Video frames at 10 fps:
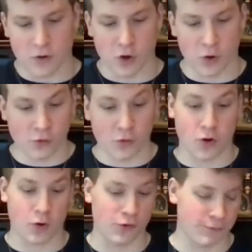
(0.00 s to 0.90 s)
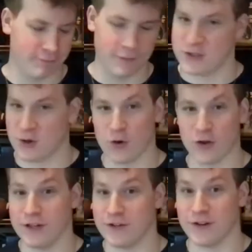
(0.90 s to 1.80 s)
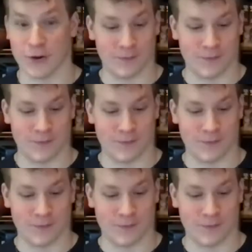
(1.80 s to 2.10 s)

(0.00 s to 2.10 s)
Curls for the girls. That's all you need to know.